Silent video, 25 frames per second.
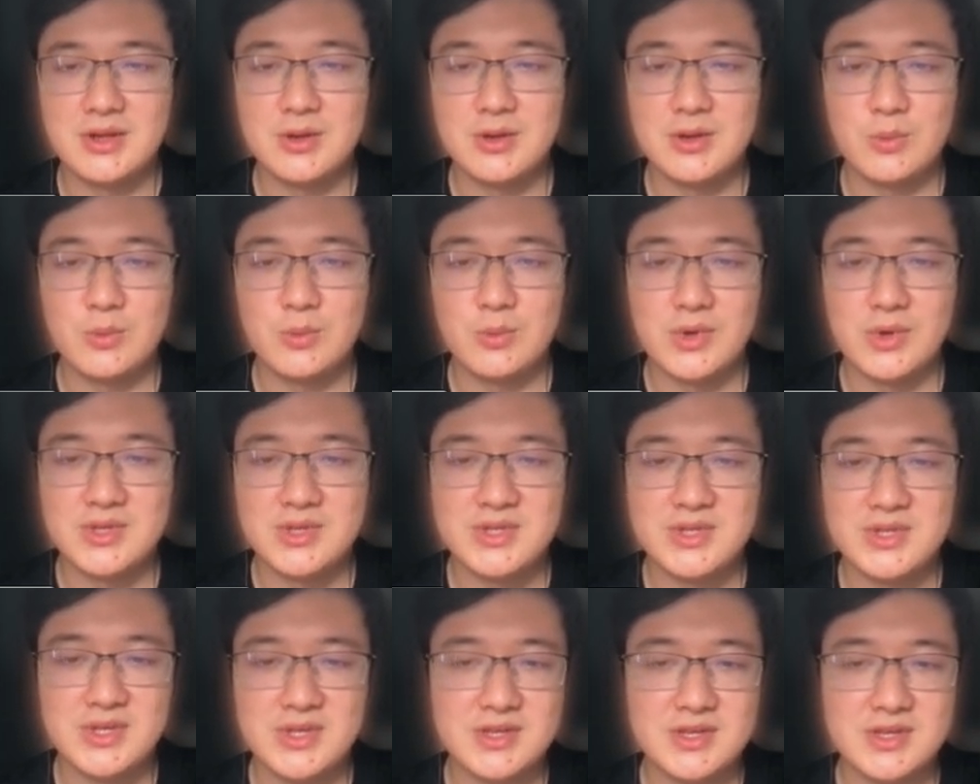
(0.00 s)
One
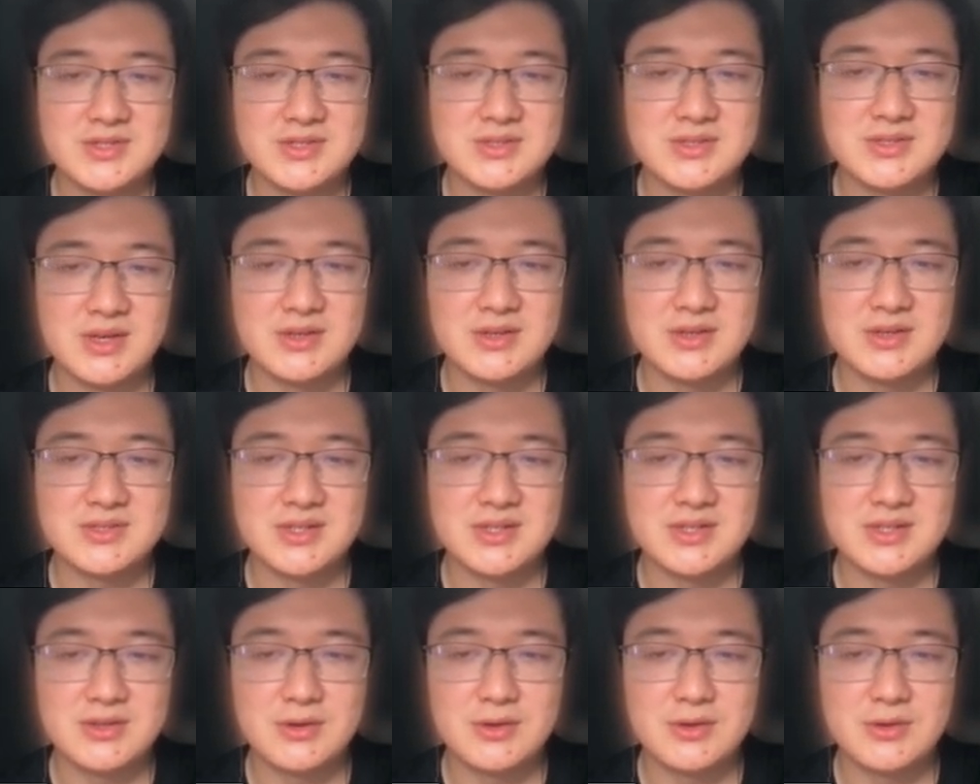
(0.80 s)
is a
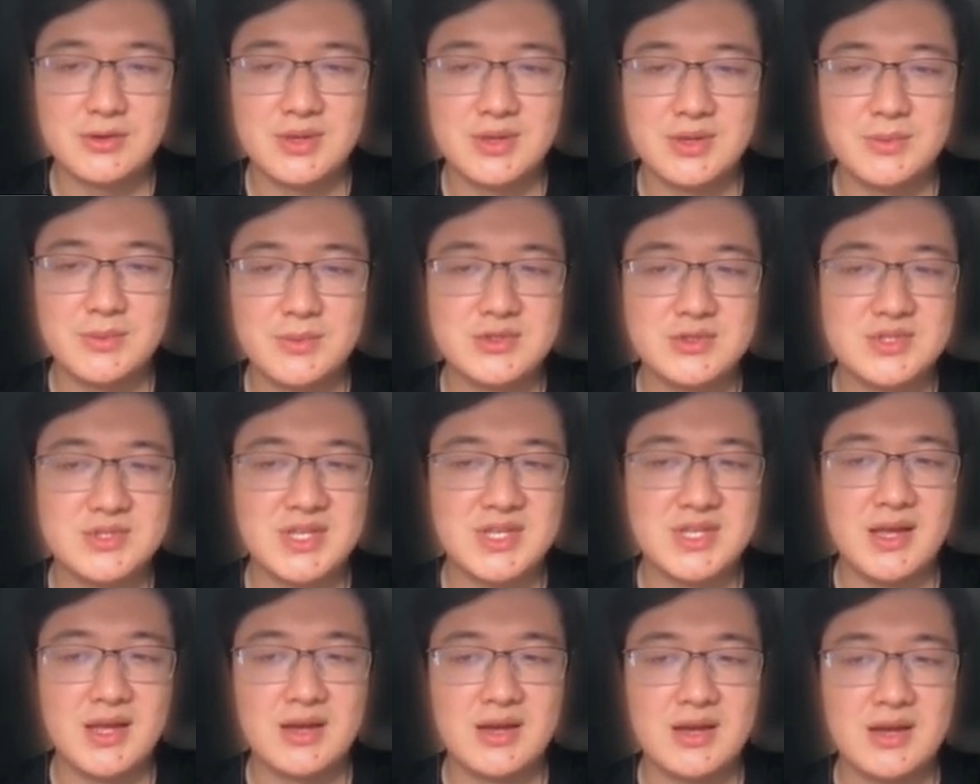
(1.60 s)
single image
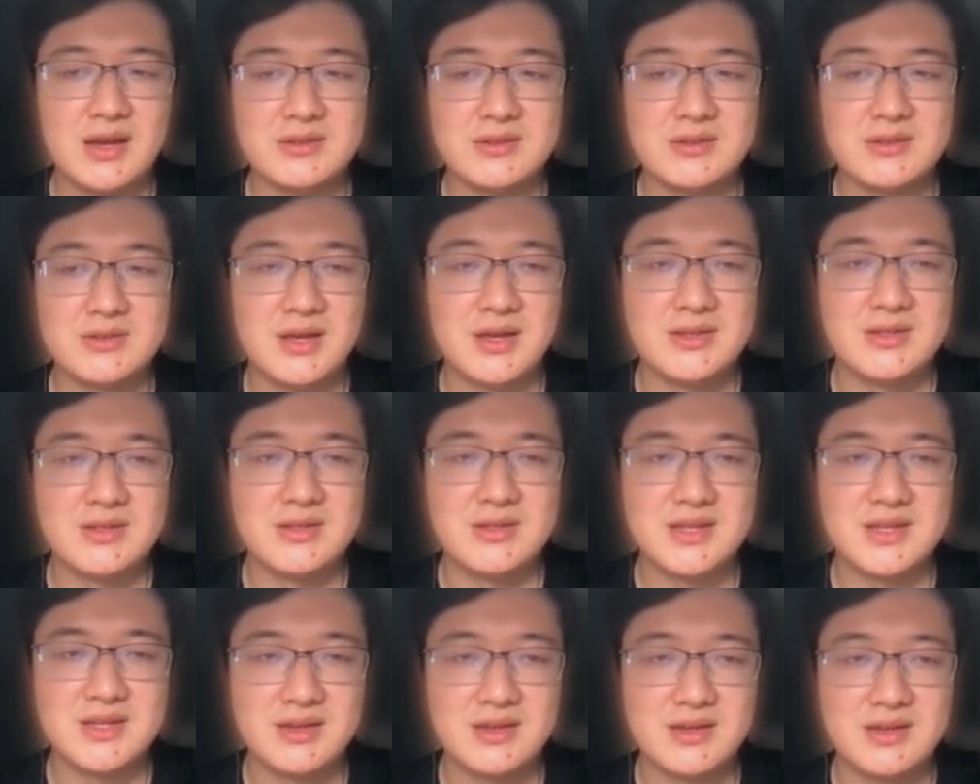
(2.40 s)
detector and the
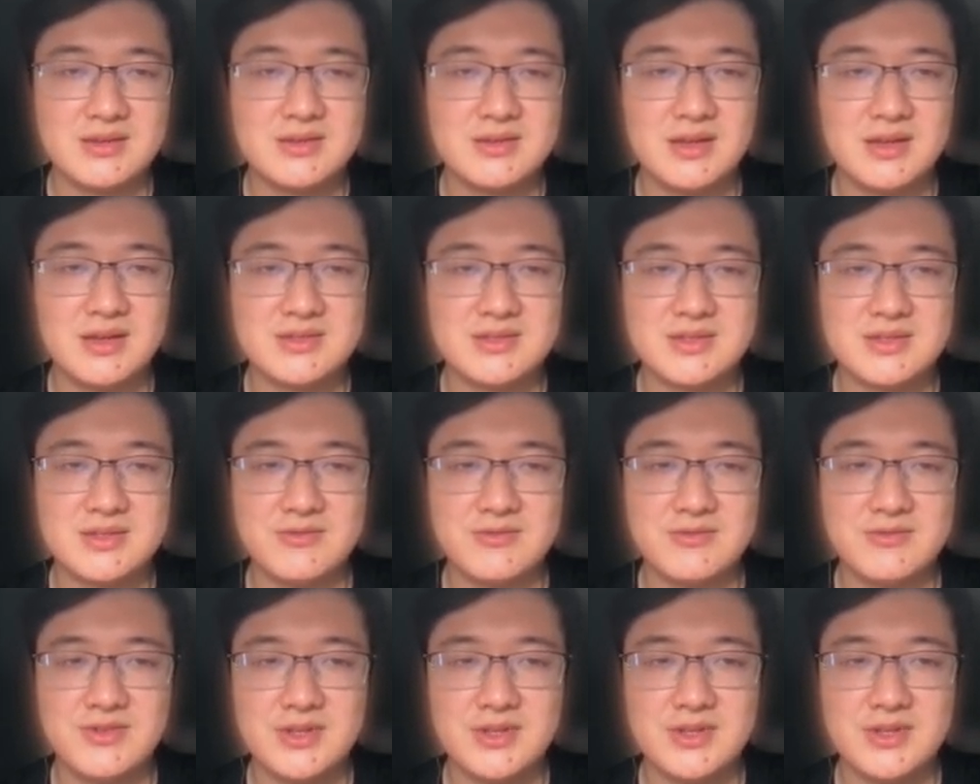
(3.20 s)
second is a
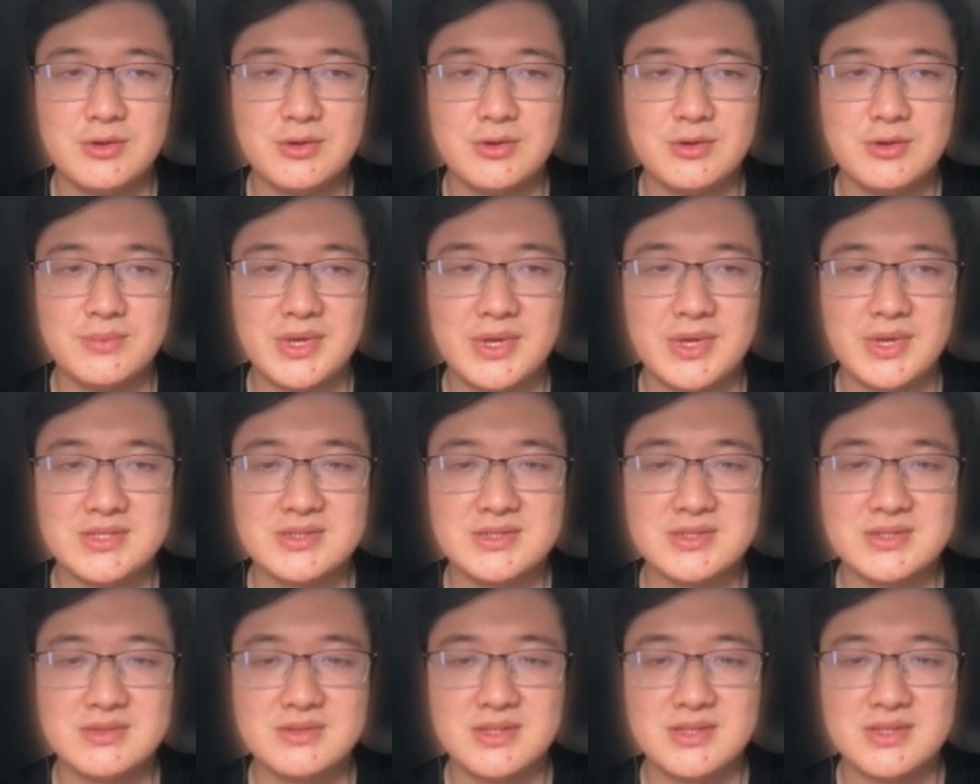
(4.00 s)
video-based
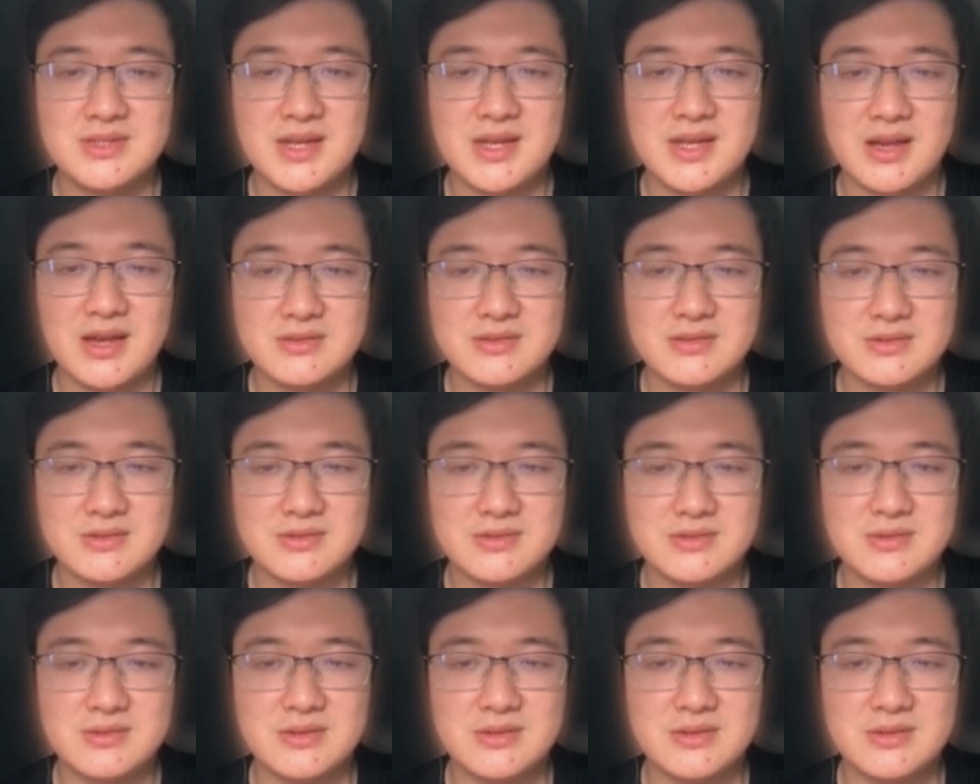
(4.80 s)
detector.